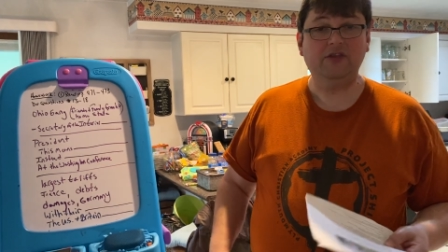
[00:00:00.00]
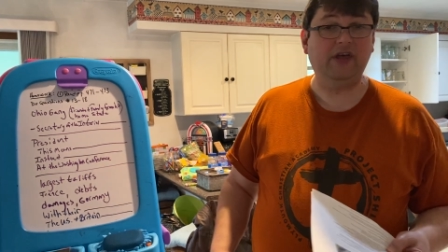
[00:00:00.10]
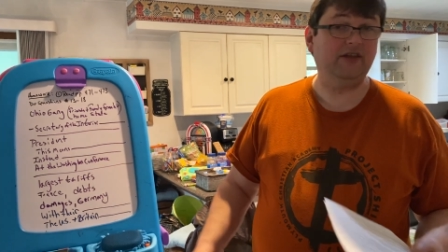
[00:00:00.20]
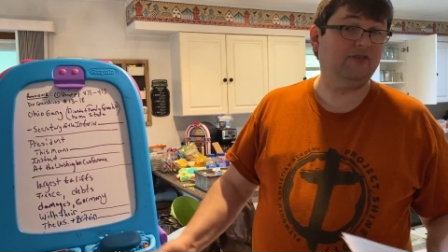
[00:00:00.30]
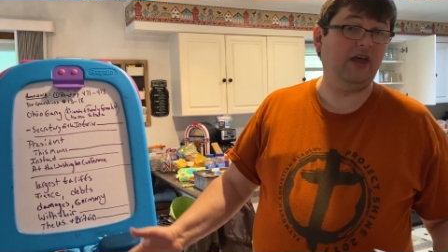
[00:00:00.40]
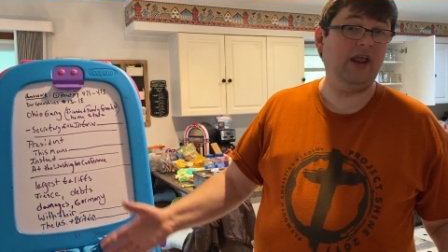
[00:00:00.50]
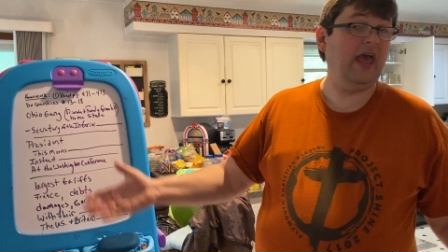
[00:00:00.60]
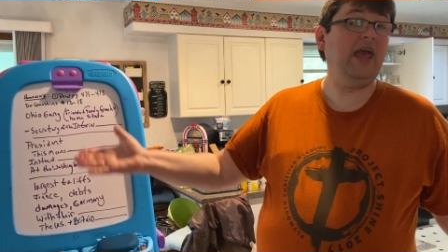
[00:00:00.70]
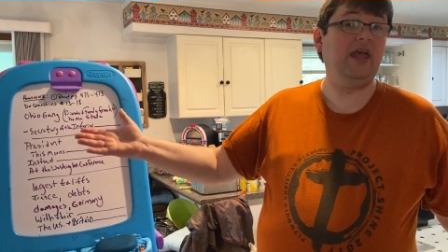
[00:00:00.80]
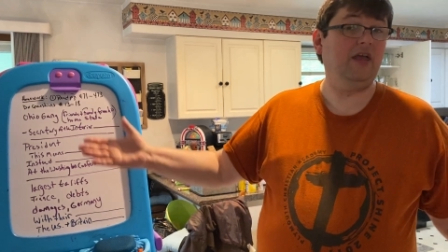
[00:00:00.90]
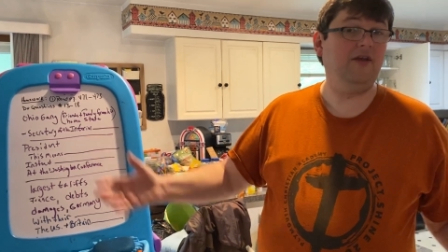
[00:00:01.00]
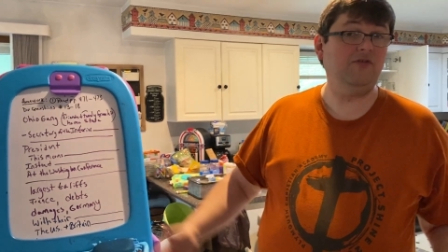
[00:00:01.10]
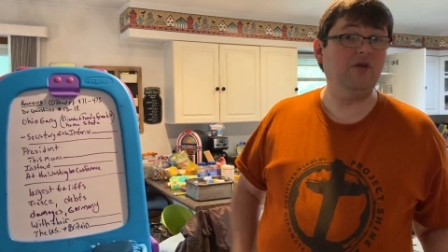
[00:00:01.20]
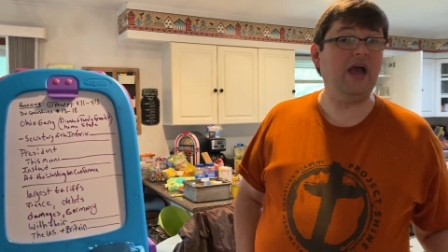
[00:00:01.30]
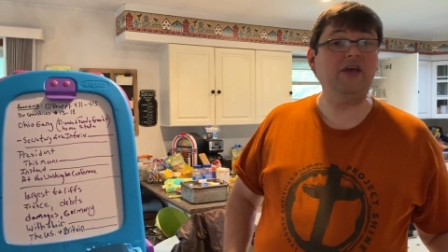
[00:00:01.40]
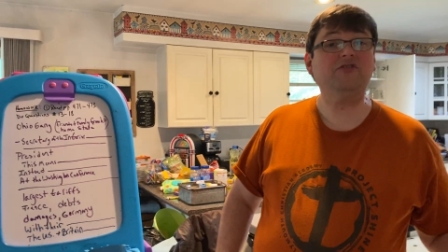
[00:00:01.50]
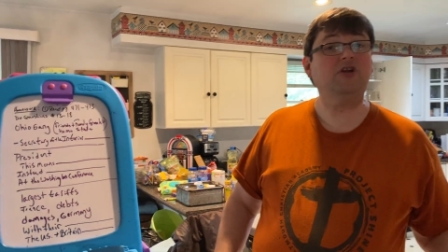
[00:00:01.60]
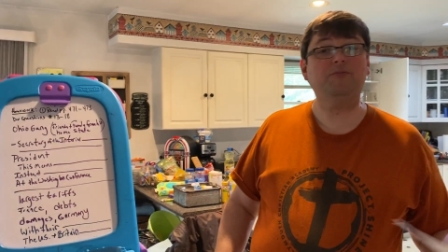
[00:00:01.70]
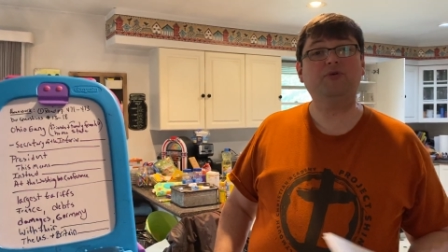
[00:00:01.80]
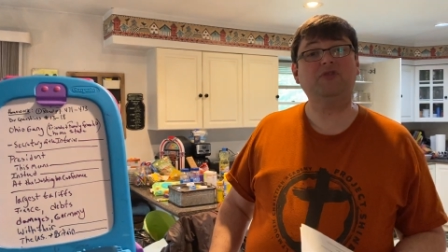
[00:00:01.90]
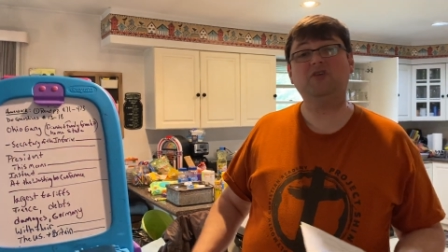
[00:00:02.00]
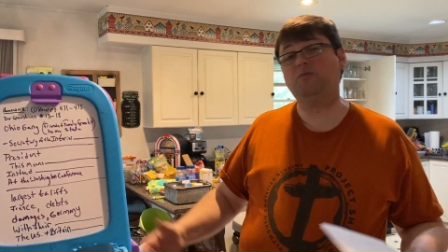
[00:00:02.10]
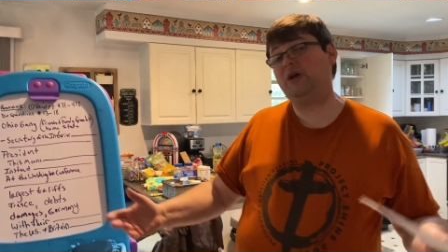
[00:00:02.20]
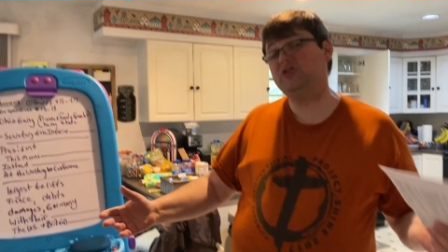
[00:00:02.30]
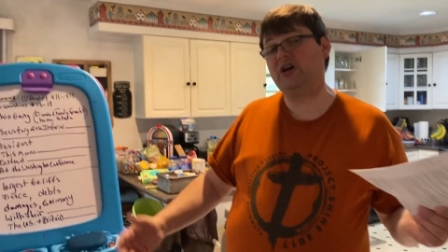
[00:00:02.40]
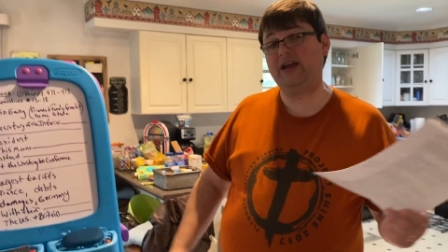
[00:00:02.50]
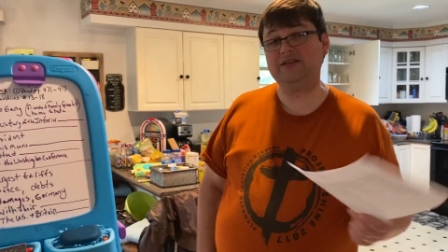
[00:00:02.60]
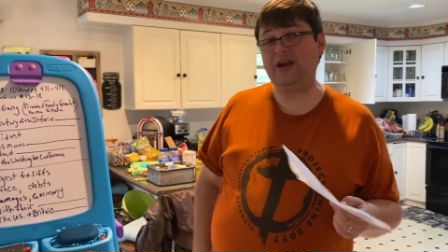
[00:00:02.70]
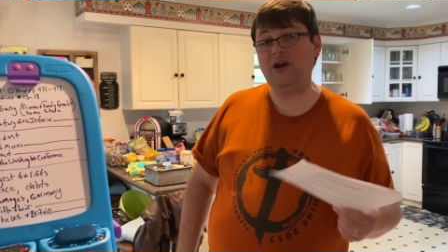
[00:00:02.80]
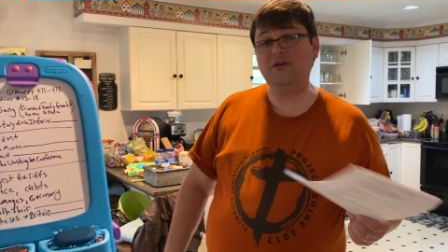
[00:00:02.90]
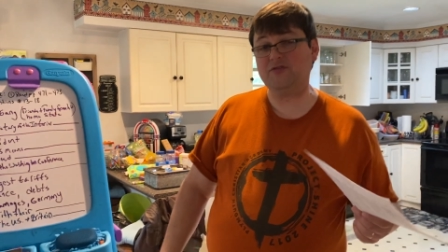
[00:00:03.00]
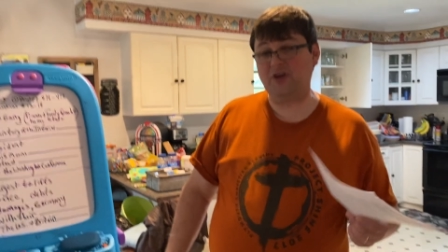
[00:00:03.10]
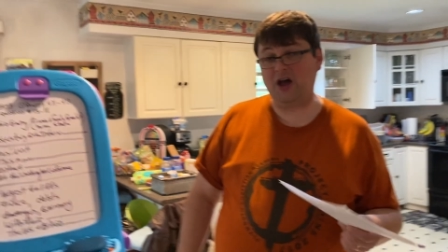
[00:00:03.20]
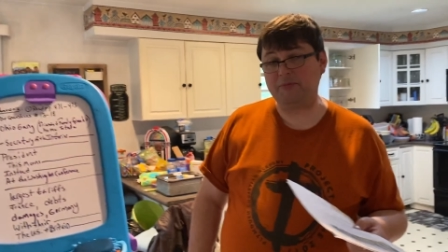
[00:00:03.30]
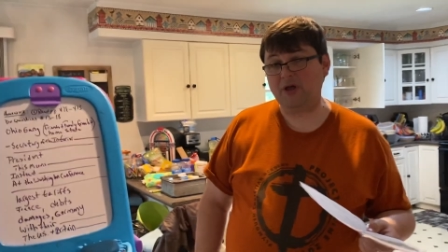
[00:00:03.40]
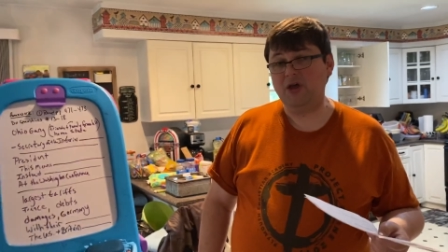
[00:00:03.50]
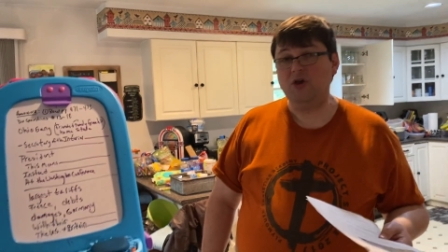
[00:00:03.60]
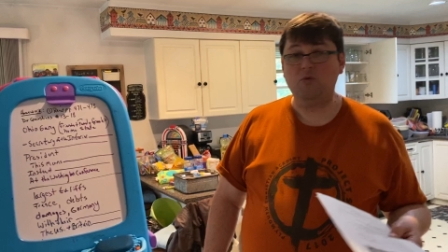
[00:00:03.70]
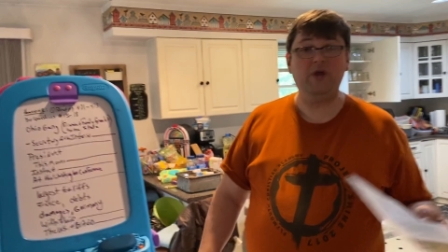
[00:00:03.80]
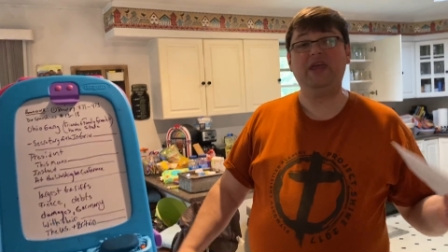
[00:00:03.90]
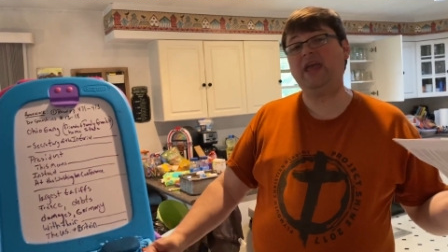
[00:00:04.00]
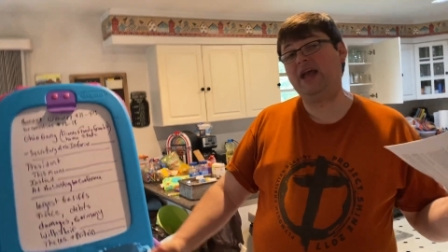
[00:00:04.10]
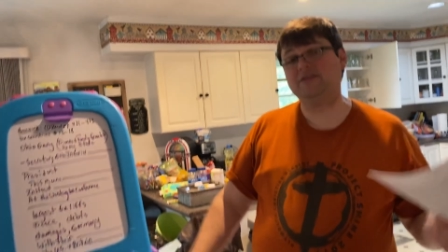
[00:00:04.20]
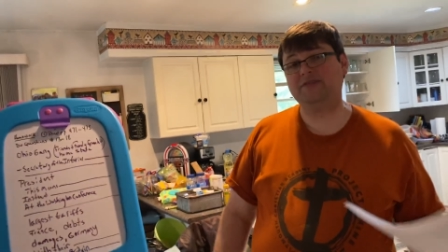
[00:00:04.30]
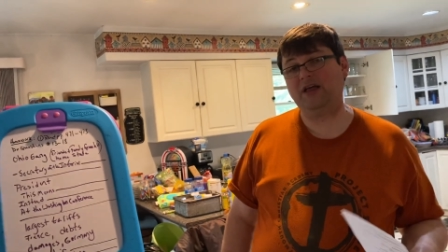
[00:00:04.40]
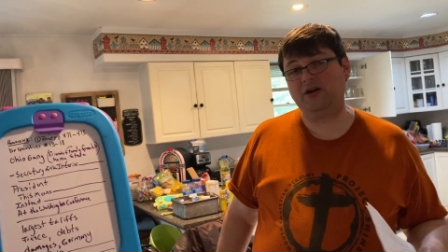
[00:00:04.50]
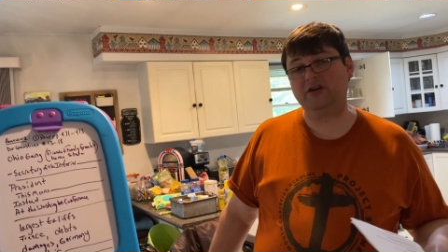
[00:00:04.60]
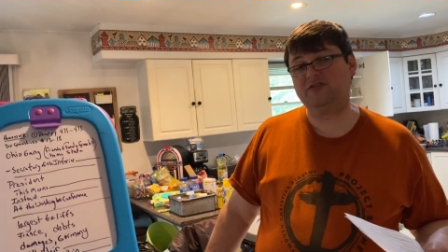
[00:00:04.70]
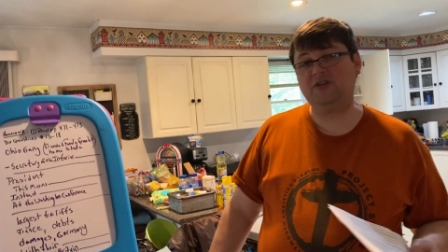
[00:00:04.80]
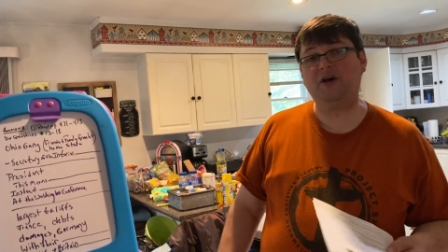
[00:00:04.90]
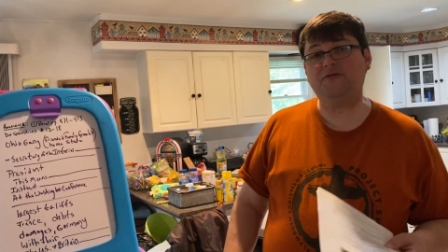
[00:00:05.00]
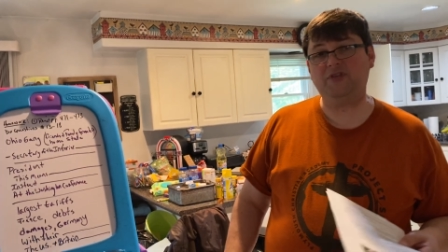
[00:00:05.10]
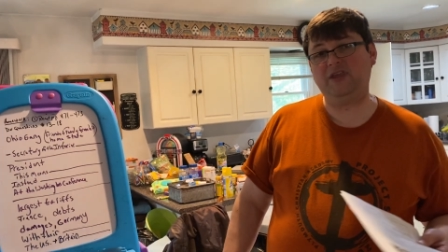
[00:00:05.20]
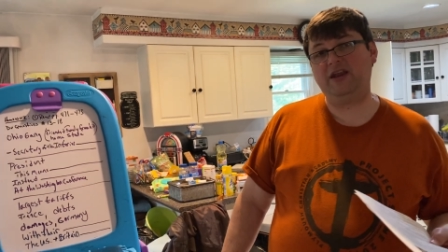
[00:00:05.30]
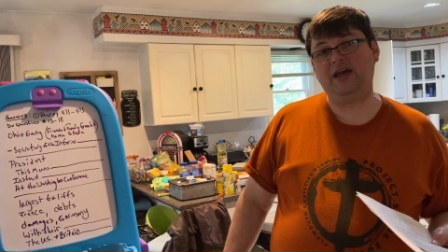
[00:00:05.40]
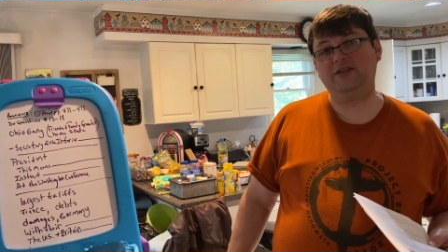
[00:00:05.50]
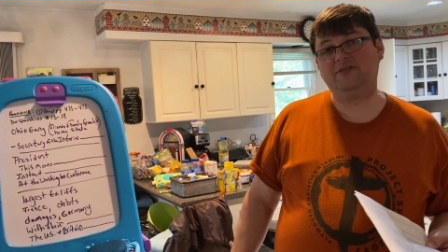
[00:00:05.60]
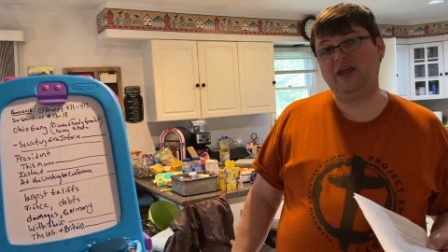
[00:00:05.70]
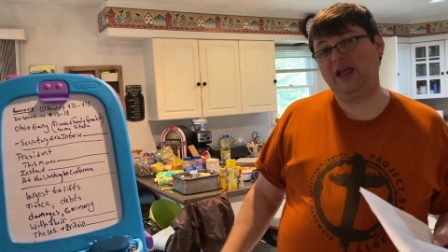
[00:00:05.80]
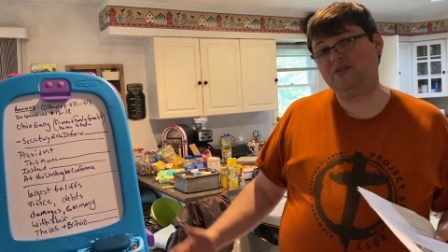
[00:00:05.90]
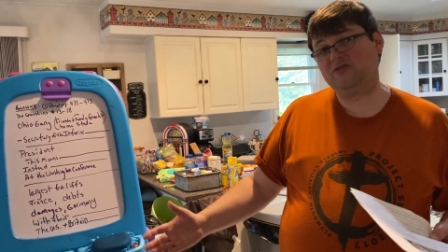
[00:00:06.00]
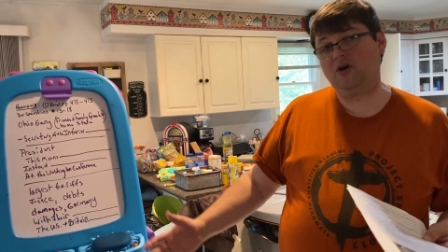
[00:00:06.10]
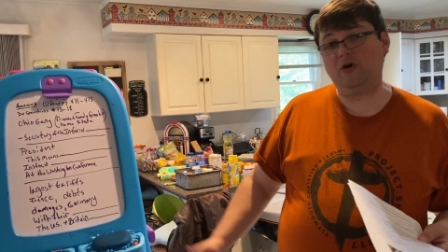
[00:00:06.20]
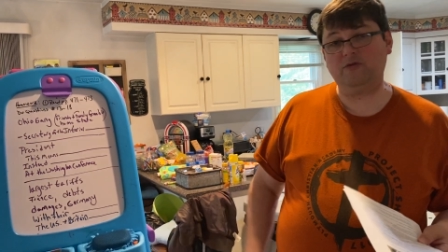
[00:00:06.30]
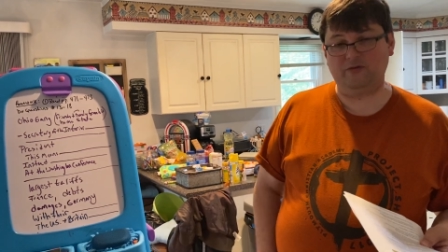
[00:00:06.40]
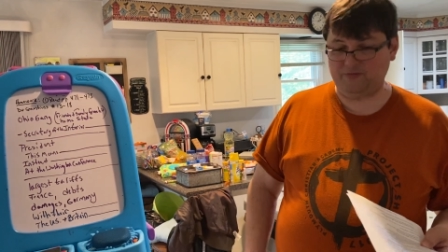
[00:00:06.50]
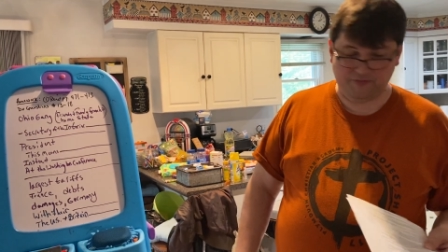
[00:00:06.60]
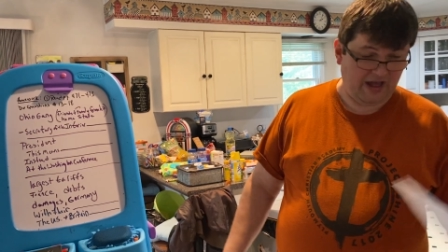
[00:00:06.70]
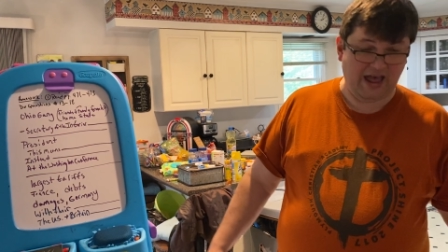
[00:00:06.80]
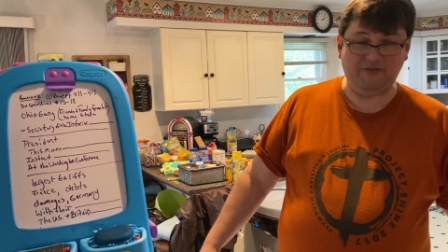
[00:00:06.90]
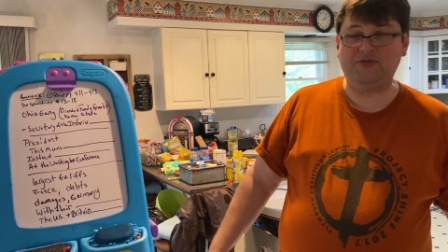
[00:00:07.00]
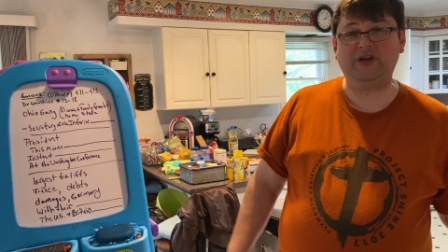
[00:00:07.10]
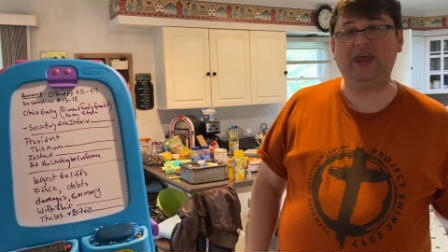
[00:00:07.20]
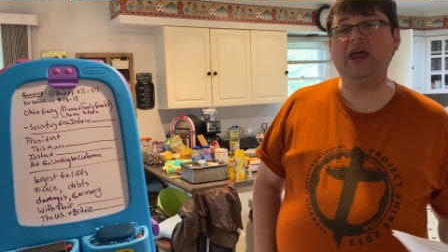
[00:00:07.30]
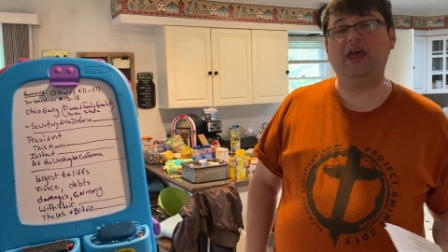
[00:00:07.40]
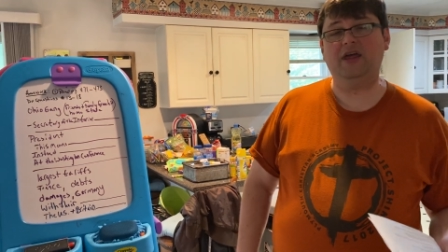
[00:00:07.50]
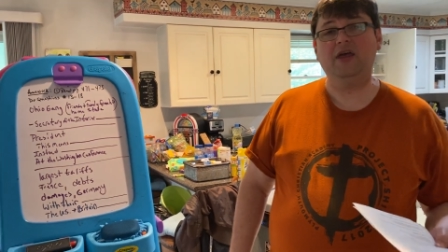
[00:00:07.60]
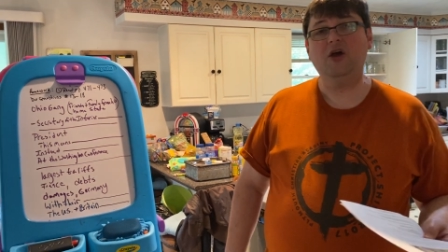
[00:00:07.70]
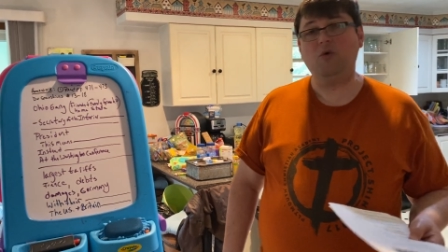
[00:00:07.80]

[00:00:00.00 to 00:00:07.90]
They said, hey, if you guys are going to put these big giant tariffs up, we can't sell our stuff in the United States, so fine, forget it.